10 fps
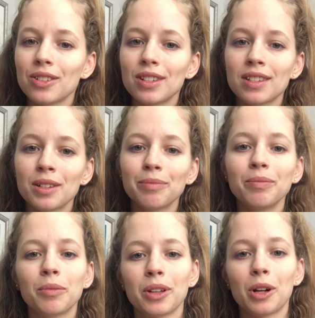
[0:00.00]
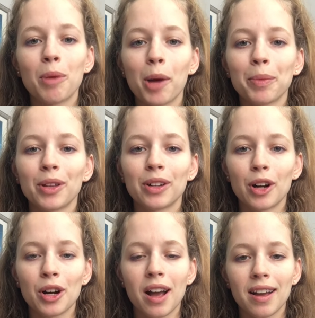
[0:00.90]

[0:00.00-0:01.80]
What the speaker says: system with our popular